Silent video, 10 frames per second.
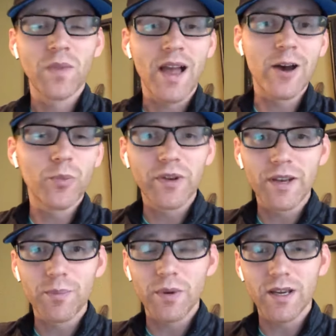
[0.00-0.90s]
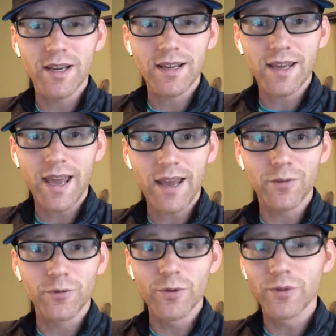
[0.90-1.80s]
I opened up a can
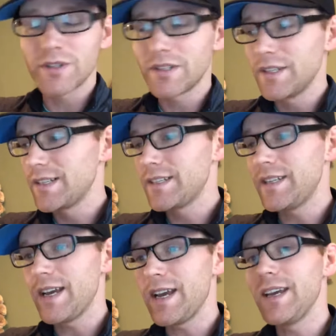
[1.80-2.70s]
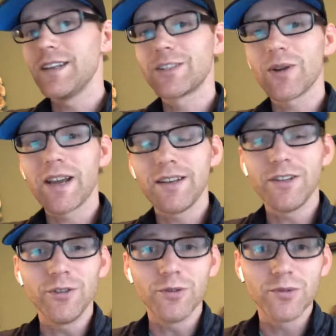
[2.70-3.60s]
of fruits today, and so I had to
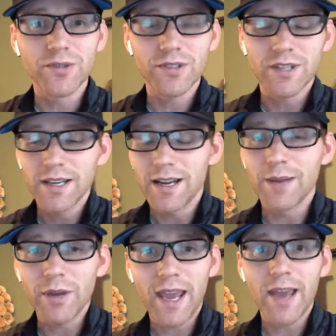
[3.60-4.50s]
use a can